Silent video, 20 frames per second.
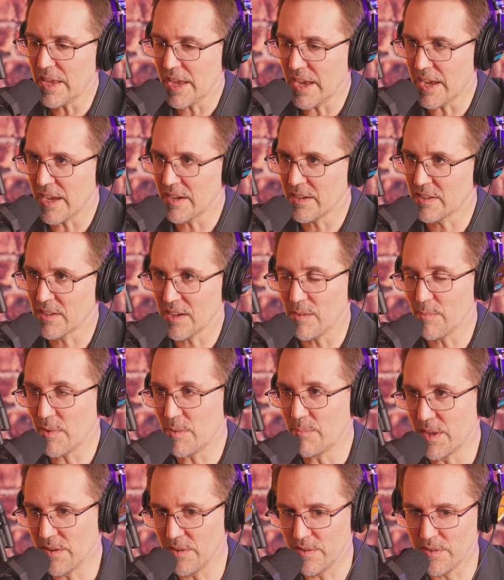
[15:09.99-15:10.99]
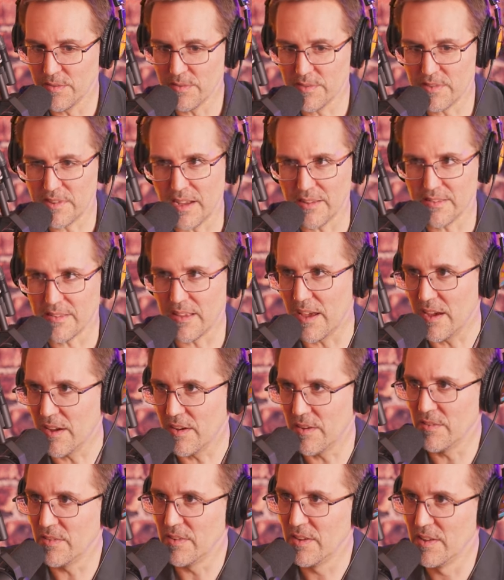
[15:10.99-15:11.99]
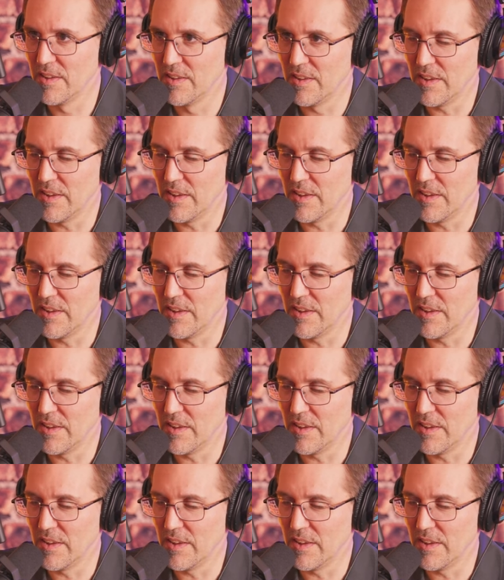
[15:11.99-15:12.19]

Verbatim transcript: and got my meal, sat down,